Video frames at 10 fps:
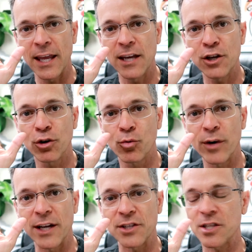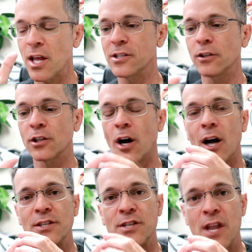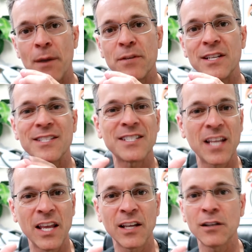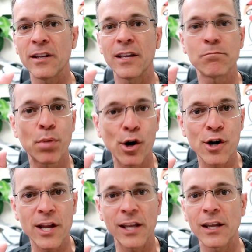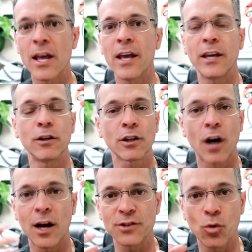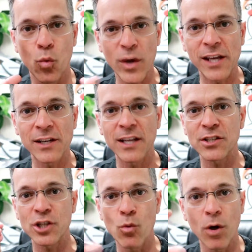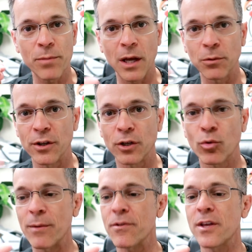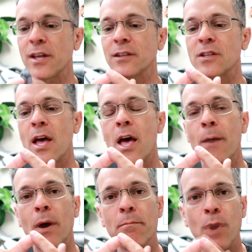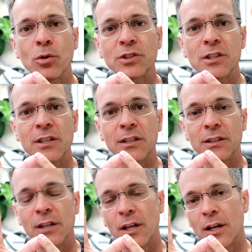in your wrist. It'll cause numbness, tingling, burning. It'll cause a weakness. You won't be able to grip things. But most of the